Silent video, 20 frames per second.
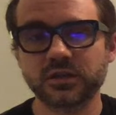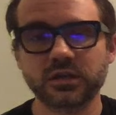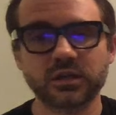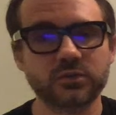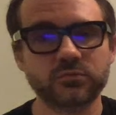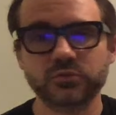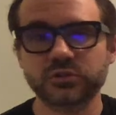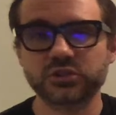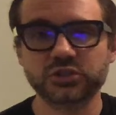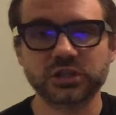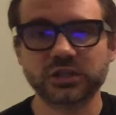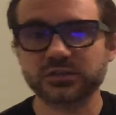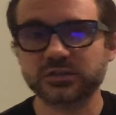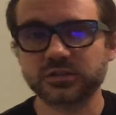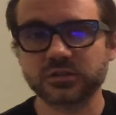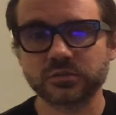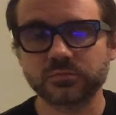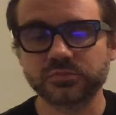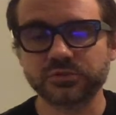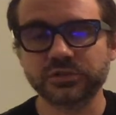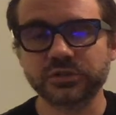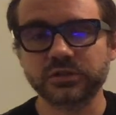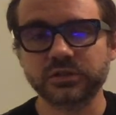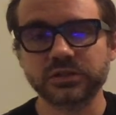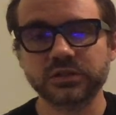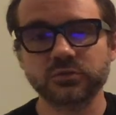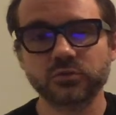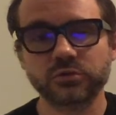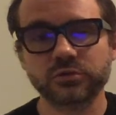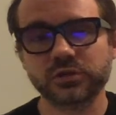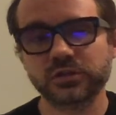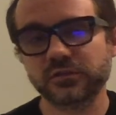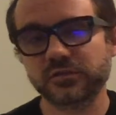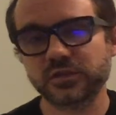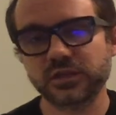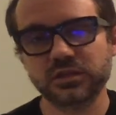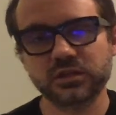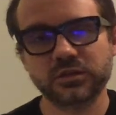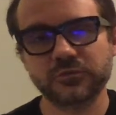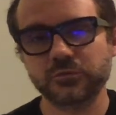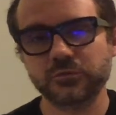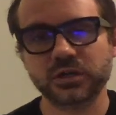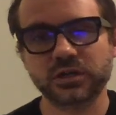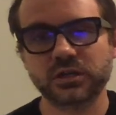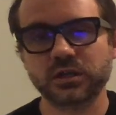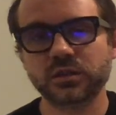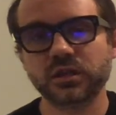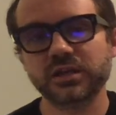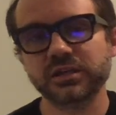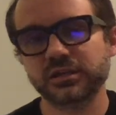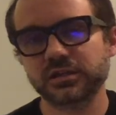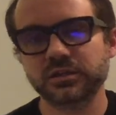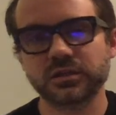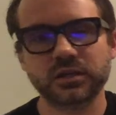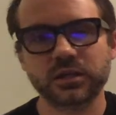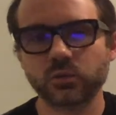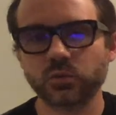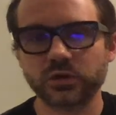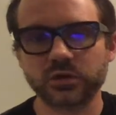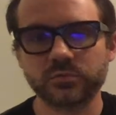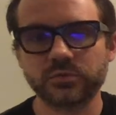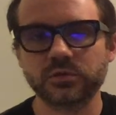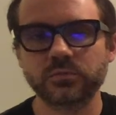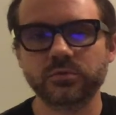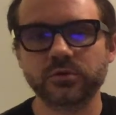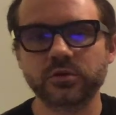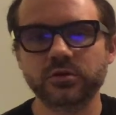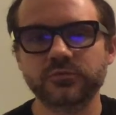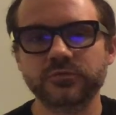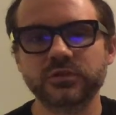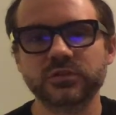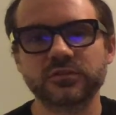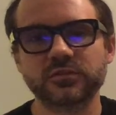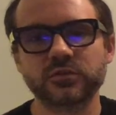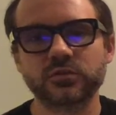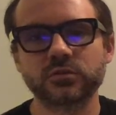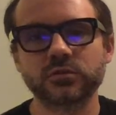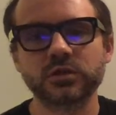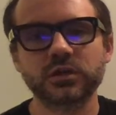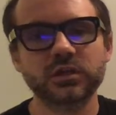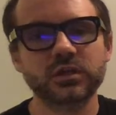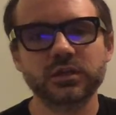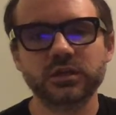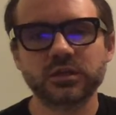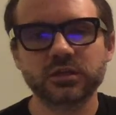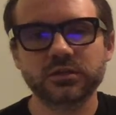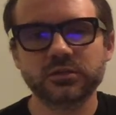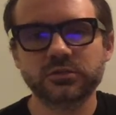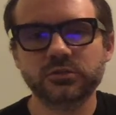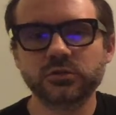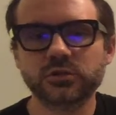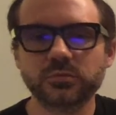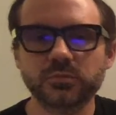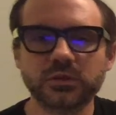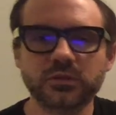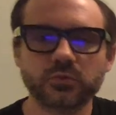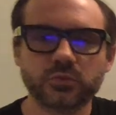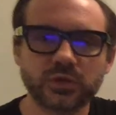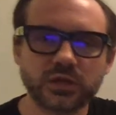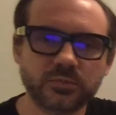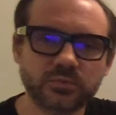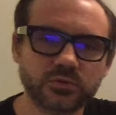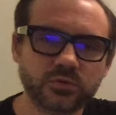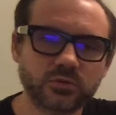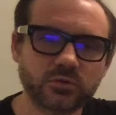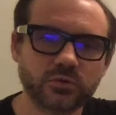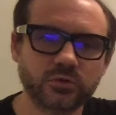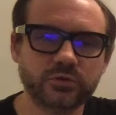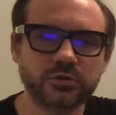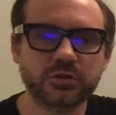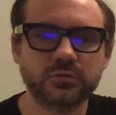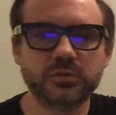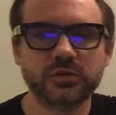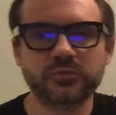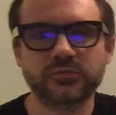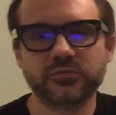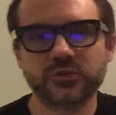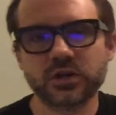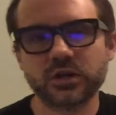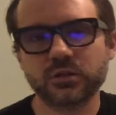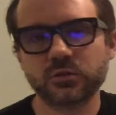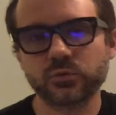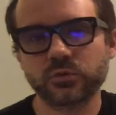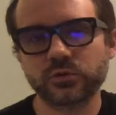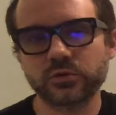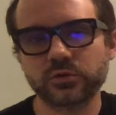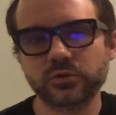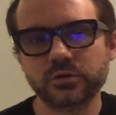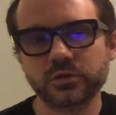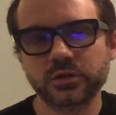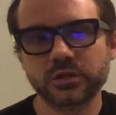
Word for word: reject it completely. Or you can say, never mind, I like it and I want to be a part of it. So you could be the rebel or you could be the follower.